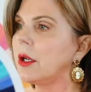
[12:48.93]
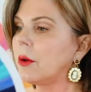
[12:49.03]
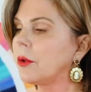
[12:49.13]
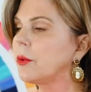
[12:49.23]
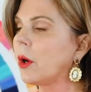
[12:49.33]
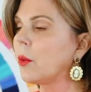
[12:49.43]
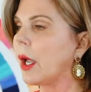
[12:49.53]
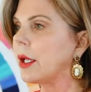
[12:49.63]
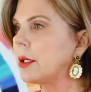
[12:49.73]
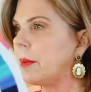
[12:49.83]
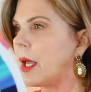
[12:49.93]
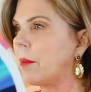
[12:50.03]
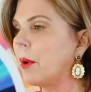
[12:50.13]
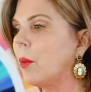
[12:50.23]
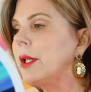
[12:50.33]
you know, throw around a
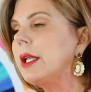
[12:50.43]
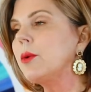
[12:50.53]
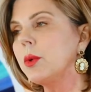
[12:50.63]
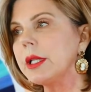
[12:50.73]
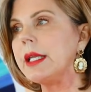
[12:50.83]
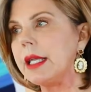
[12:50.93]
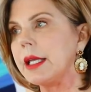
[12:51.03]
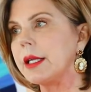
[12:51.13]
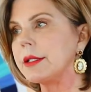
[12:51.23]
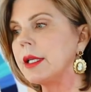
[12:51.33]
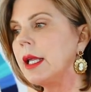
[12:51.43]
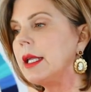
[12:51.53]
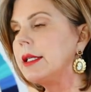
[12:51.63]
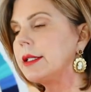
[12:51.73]
bit, but what it really is